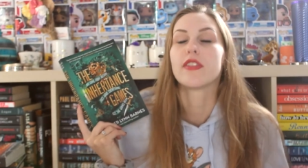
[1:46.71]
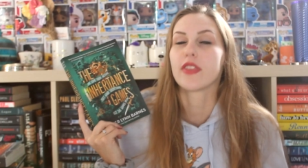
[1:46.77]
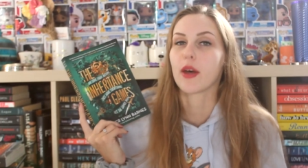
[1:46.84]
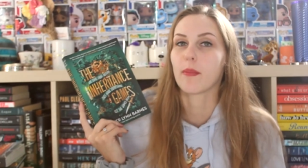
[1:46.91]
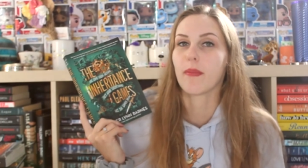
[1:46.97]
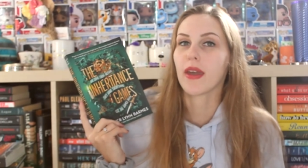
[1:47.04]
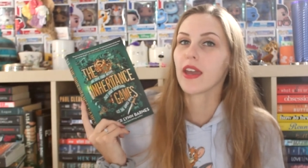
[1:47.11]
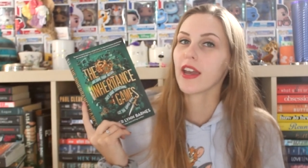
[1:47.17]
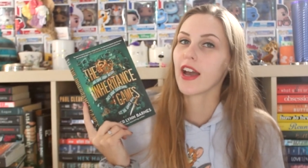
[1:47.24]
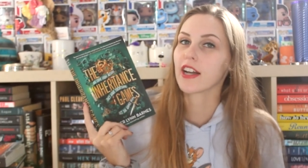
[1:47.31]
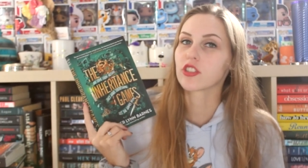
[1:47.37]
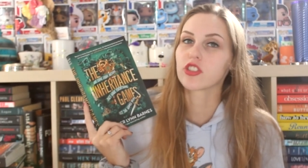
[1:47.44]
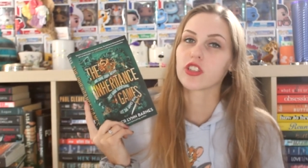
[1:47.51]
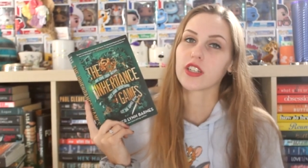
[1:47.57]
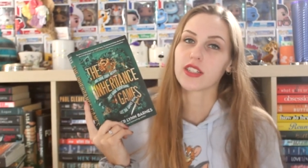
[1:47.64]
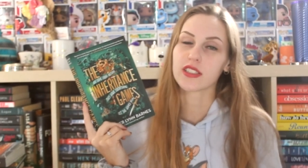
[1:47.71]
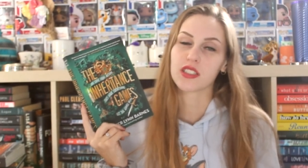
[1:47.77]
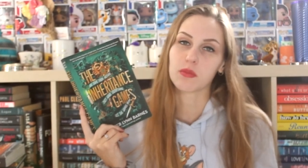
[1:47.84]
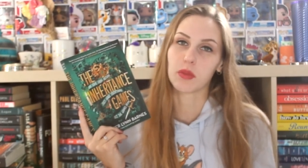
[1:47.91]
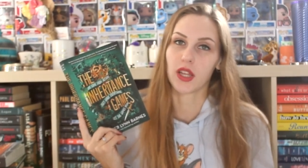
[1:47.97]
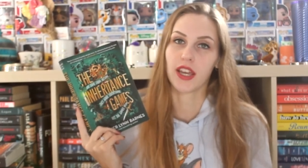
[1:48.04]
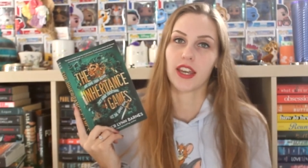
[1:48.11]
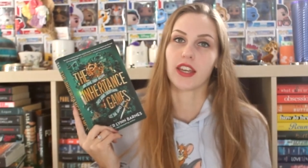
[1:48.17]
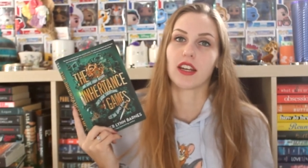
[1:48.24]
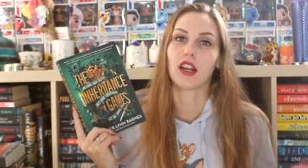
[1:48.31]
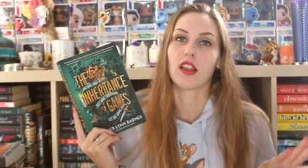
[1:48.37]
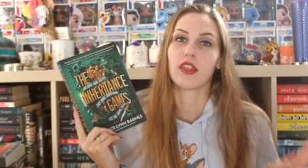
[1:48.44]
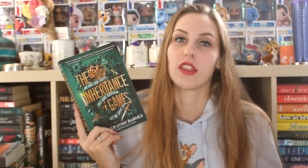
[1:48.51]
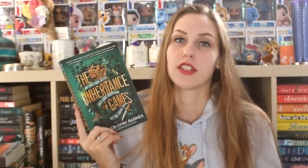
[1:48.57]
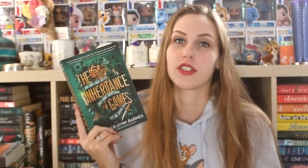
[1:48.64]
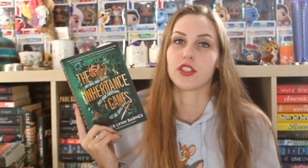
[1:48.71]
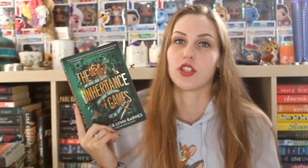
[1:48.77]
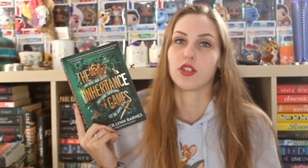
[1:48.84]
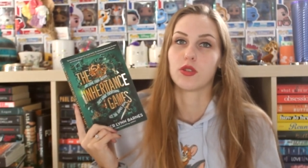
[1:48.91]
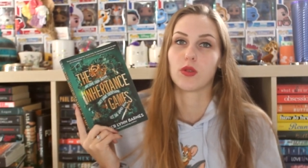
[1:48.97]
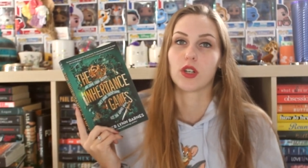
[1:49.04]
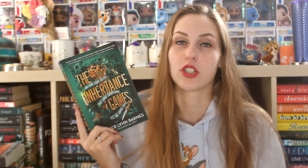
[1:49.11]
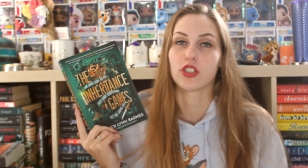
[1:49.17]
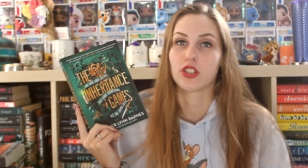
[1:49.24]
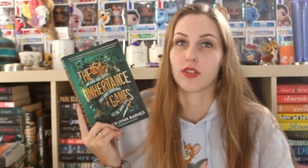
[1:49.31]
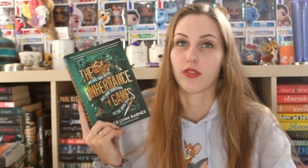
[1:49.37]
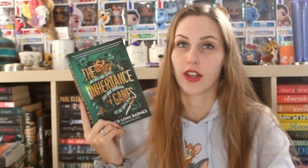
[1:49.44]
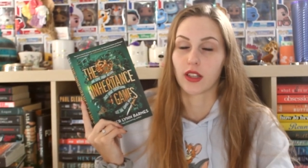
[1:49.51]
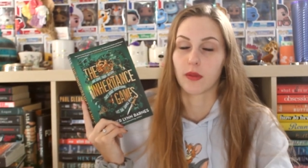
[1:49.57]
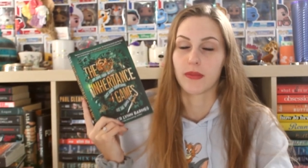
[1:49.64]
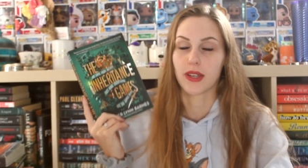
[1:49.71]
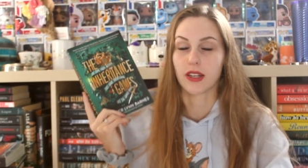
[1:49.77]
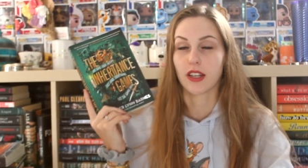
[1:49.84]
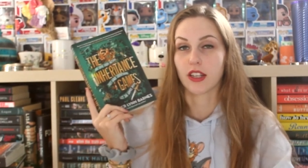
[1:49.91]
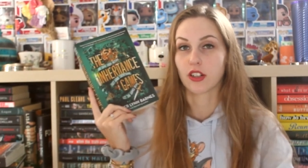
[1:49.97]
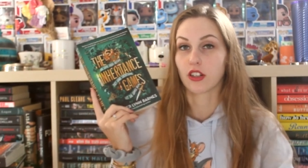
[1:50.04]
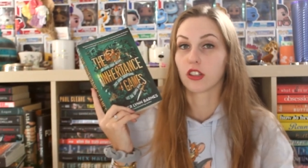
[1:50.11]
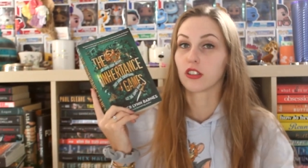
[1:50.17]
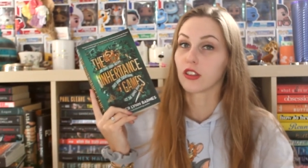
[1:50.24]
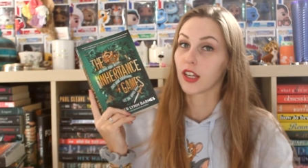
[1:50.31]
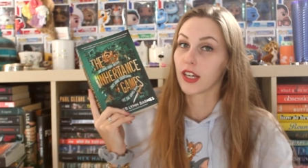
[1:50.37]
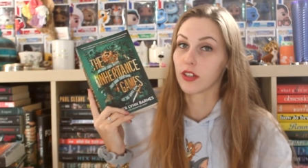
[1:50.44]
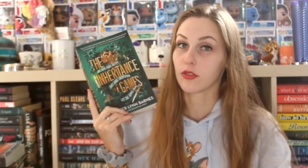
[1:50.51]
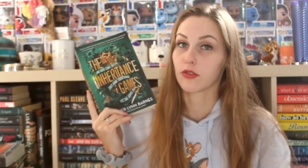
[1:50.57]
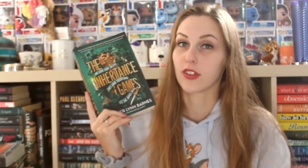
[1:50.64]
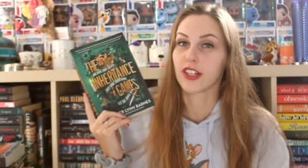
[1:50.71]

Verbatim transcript: that may actually explain this new development in her life,